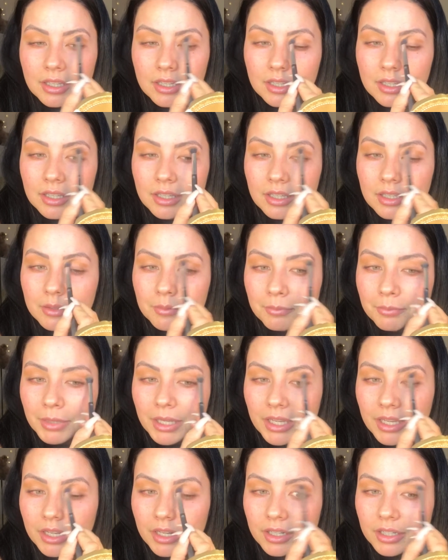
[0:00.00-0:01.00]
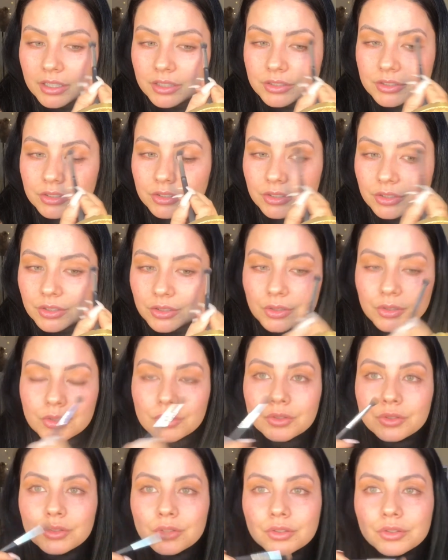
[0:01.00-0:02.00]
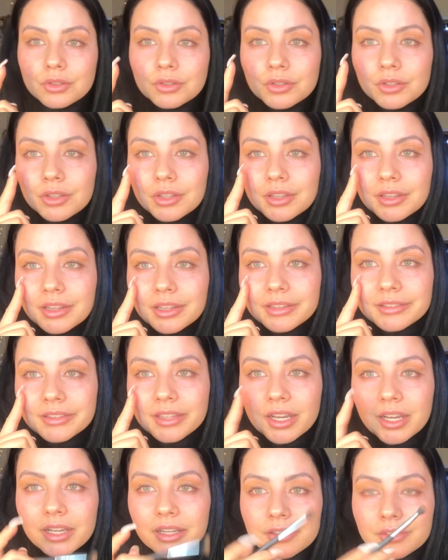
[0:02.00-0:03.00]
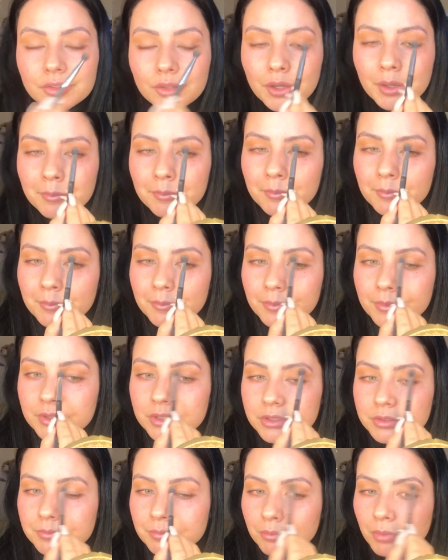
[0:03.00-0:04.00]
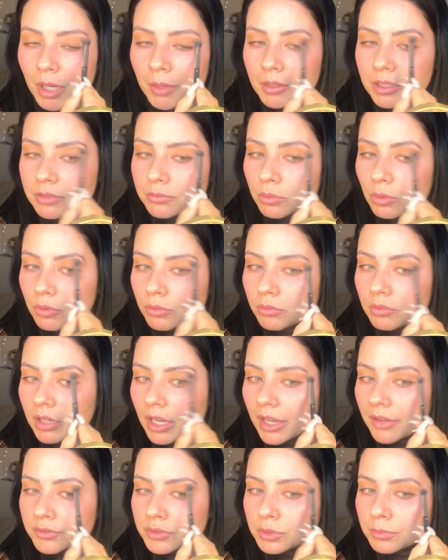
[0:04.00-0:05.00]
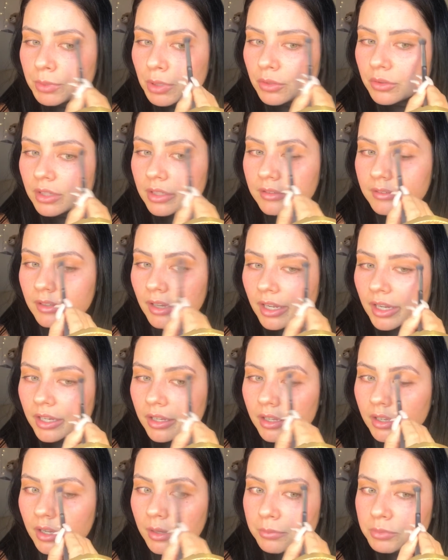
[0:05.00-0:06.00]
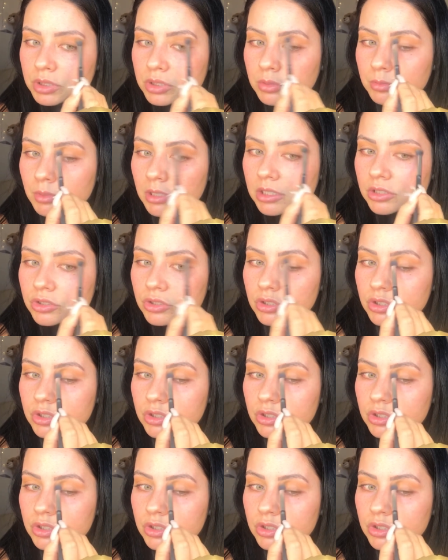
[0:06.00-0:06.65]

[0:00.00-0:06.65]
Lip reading: compared to this eye. So I'm probably won't have to build this eye up too much.